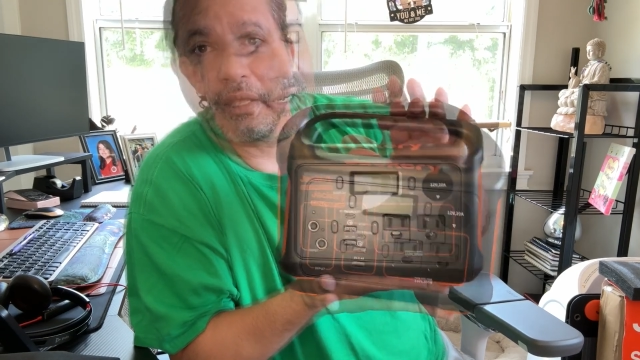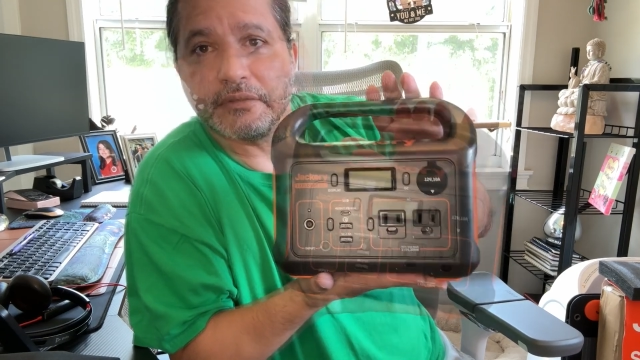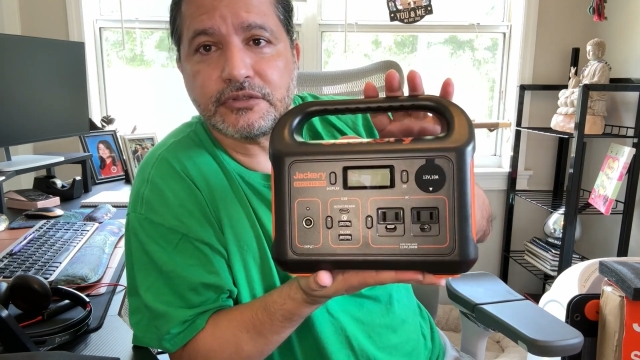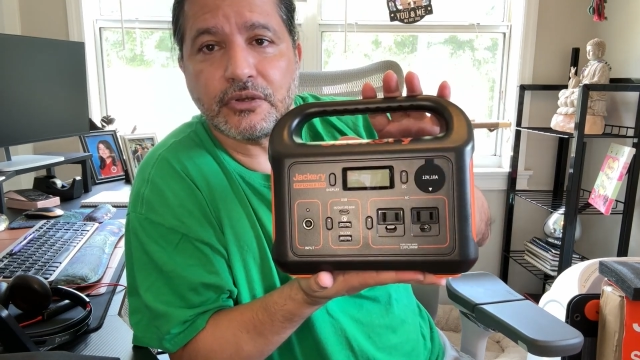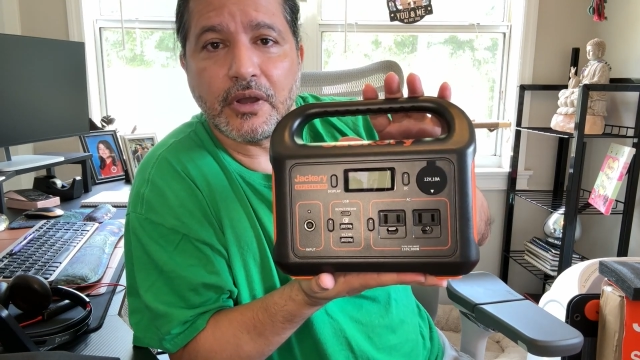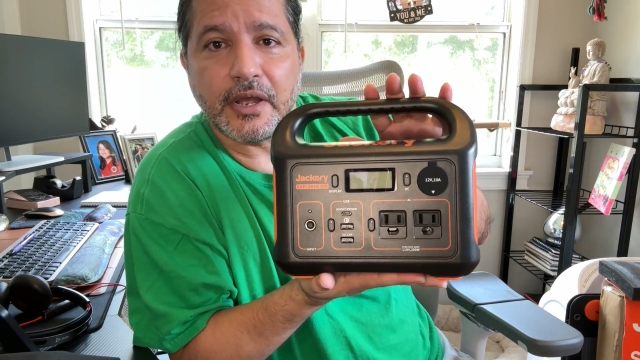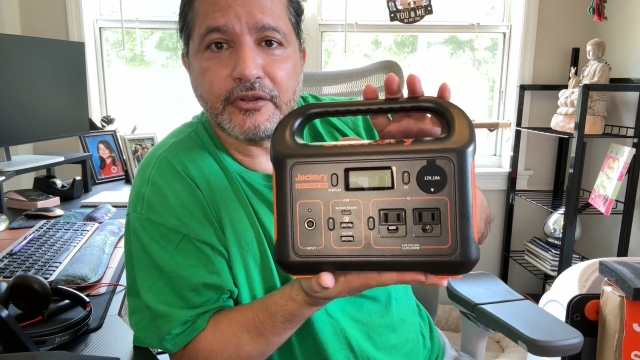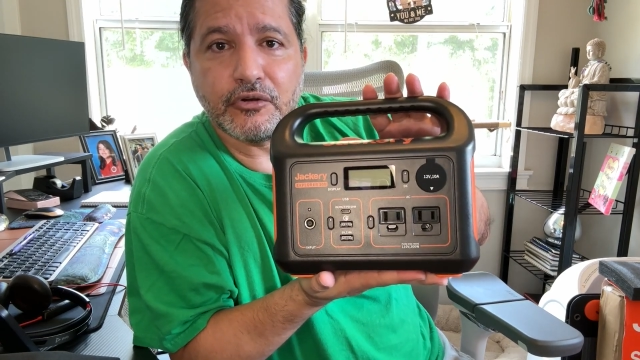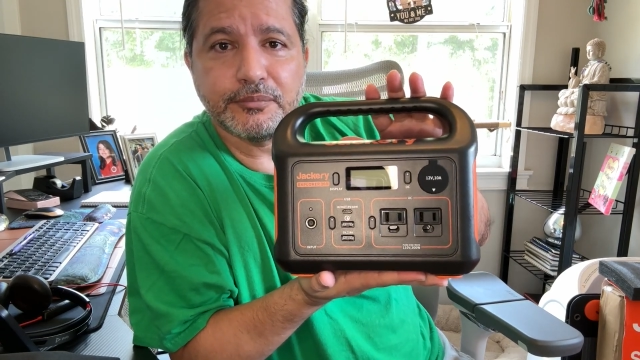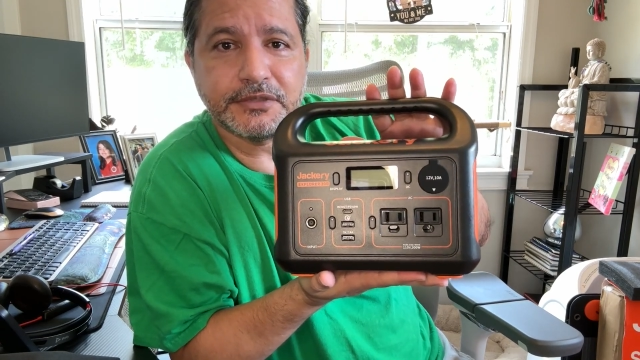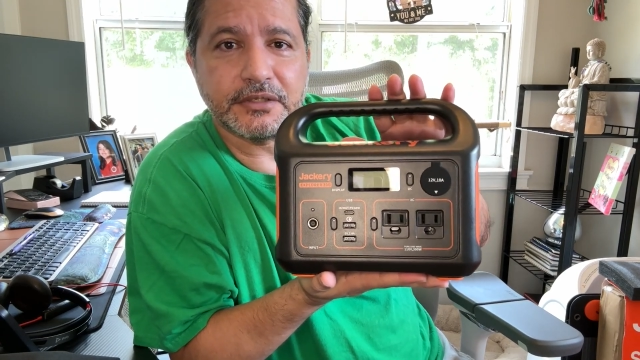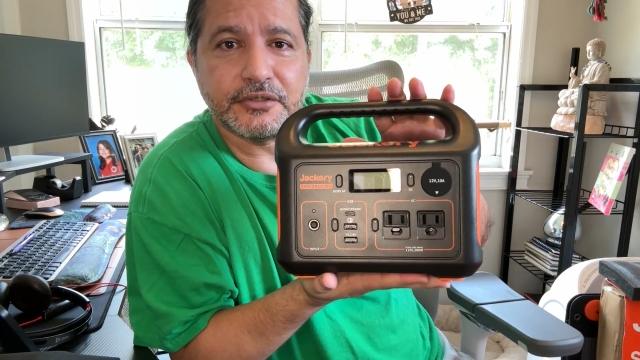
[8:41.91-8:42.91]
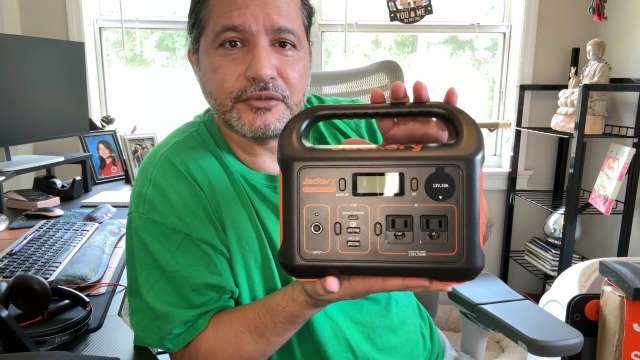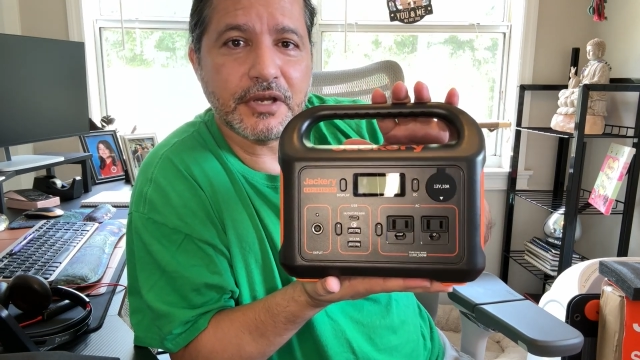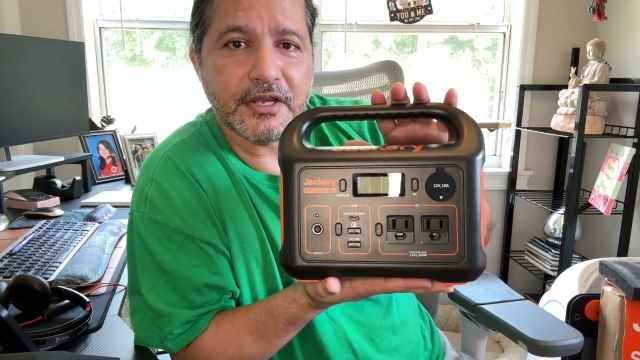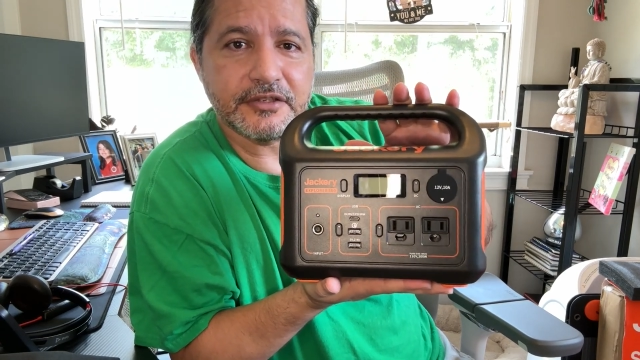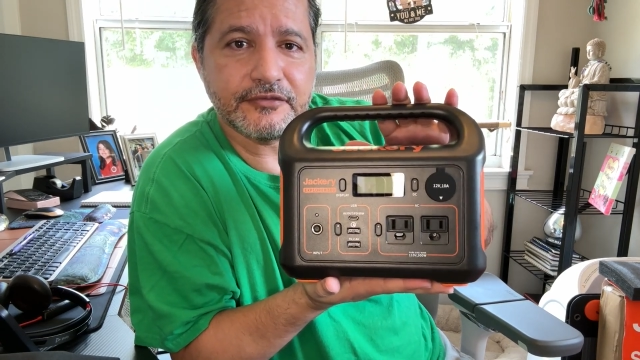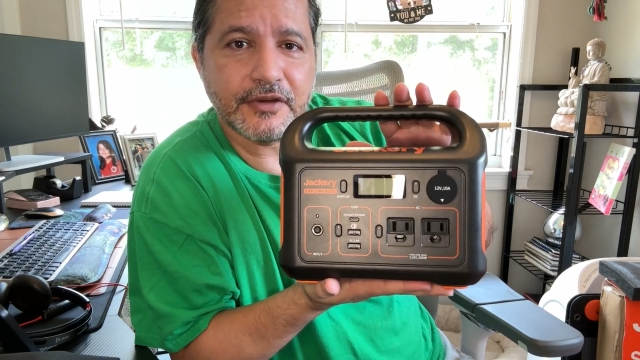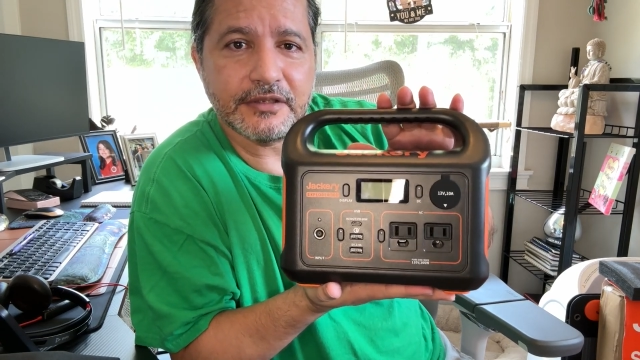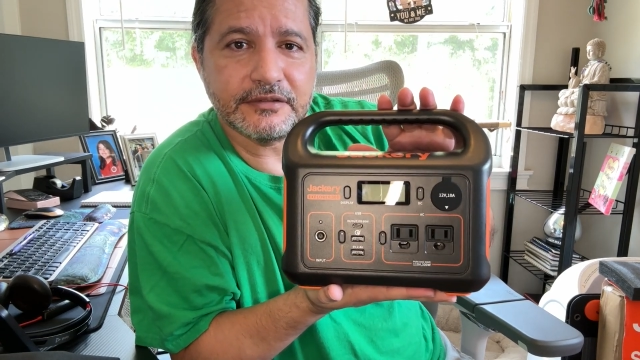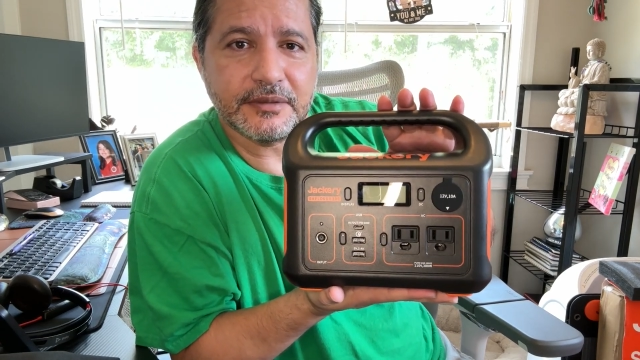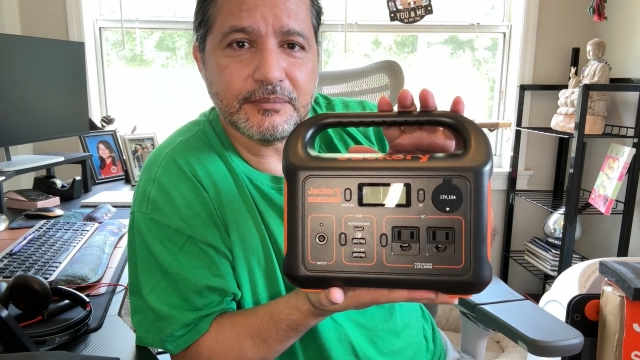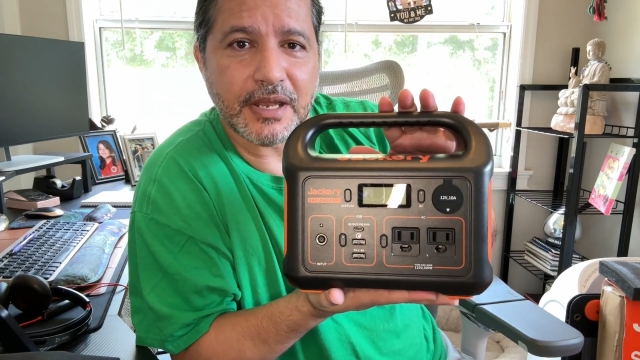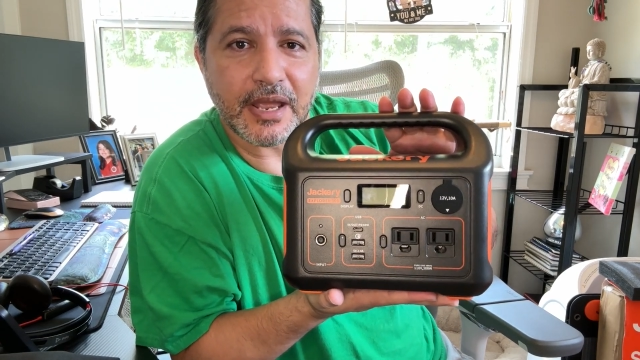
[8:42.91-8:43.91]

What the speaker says: So I hope that you guys find them